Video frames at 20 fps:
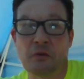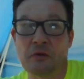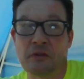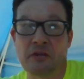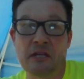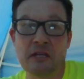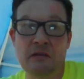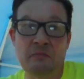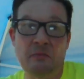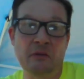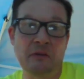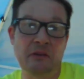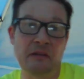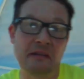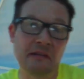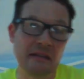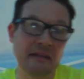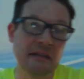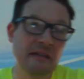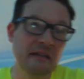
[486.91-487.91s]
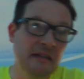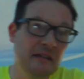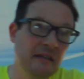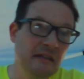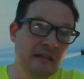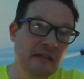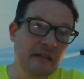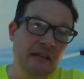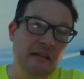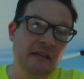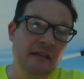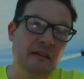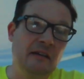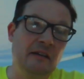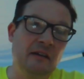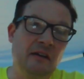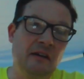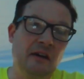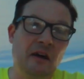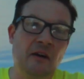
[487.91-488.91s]
Not worth keeping.
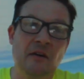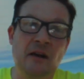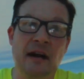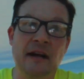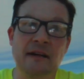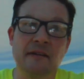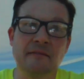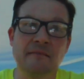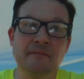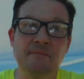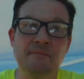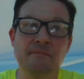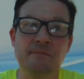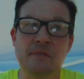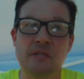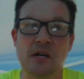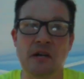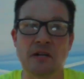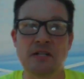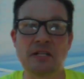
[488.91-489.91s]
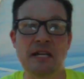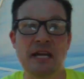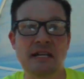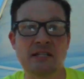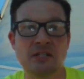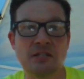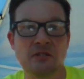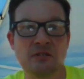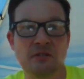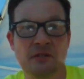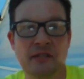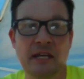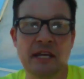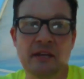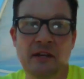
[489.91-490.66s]
Alright, talk to you guys soon